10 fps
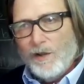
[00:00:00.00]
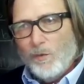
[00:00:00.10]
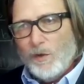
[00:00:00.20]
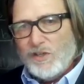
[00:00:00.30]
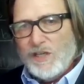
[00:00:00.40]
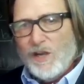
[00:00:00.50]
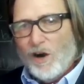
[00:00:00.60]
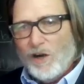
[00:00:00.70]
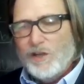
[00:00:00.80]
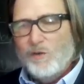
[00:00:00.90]
which he
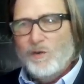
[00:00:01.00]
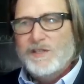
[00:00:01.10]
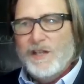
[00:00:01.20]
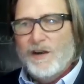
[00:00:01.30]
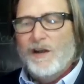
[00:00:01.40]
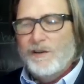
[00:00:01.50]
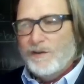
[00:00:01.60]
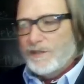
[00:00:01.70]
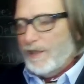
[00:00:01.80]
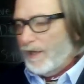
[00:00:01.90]
argued was their
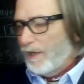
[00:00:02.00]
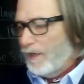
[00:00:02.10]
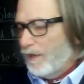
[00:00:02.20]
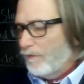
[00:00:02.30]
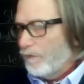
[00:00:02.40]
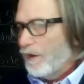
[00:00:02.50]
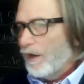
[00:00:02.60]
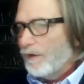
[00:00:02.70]
understanding of God.